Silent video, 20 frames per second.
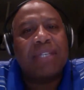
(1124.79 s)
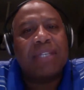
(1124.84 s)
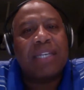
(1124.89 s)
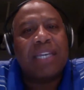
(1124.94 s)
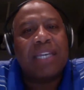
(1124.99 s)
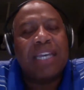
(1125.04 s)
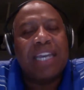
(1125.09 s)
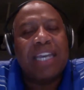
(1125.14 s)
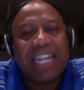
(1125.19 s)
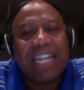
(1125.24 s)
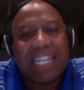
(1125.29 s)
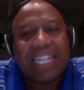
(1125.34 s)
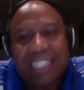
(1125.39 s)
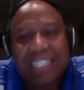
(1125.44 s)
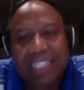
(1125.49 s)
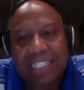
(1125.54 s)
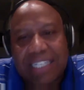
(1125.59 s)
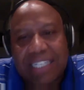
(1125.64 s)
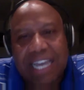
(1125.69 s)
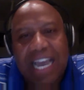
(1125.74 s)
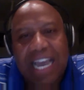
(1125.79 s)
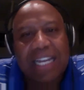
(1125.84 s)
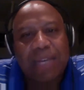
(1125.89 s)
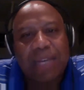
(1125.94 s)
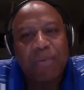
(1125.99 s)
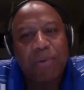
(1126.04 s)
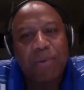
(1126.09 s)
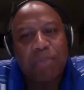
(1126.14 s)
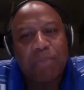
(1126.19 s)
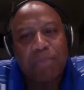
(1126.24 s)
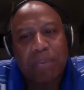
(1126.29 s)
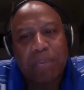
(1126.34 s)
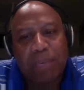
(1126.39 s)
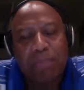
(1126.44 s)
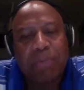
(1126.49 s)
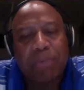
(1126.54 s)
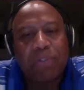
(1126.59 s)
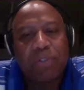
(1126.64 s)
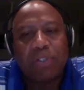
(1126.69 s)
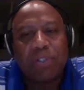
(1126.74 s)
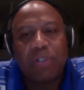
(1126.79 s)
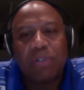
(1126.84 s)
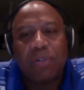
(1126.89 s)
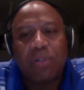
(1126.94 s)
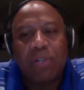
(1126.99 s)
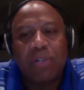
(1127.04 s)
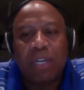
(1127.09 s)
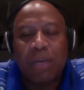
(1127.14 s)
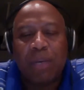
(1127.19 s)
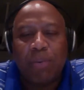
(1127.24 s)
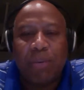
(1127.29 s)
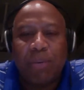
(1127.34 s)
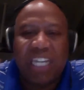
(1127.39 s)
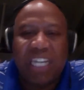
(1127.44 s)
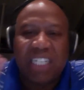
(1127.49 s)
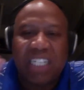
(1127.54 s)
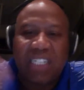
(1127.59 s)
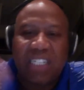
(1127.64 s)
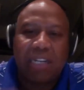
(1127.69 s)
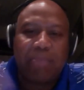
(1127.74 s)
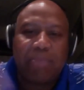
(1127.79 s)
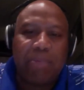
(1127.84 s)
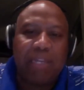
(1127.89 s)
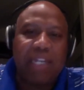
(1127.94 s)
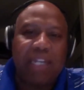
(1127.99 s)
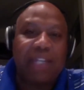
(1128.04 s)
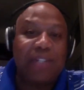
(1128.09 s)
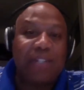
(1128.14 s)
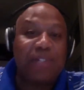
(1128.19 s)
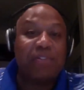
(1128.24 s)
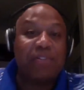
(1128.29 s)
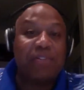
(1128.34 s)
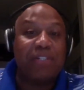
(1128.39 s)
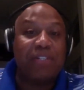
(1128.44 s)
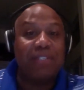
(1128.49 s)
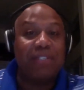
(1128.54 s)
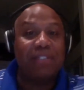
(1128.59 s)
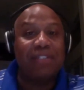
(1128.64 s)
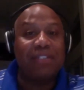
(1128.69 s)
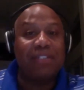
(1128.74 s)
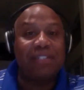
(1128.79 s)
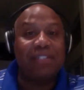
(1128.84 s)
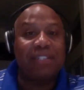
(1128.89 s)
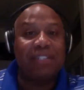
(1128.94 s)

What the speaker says: And that's exactly what people do when they jump industries.